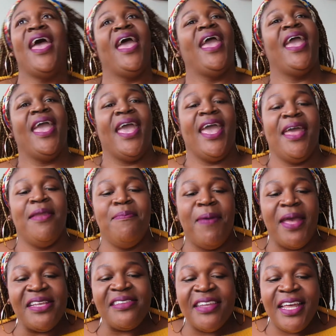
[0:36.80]
And
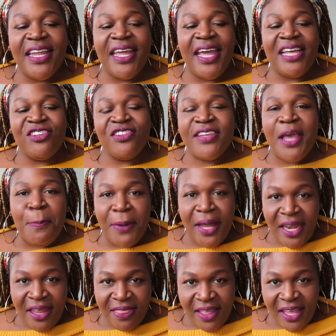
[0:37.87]
basically, I just kept
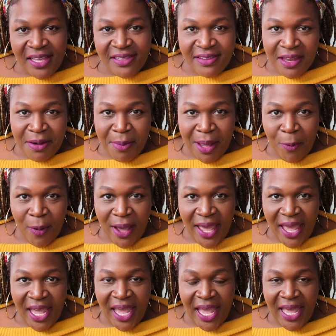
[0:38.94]
letting things get in my
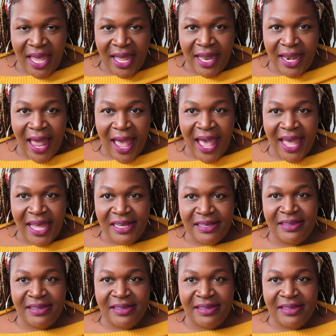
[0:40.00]
way and I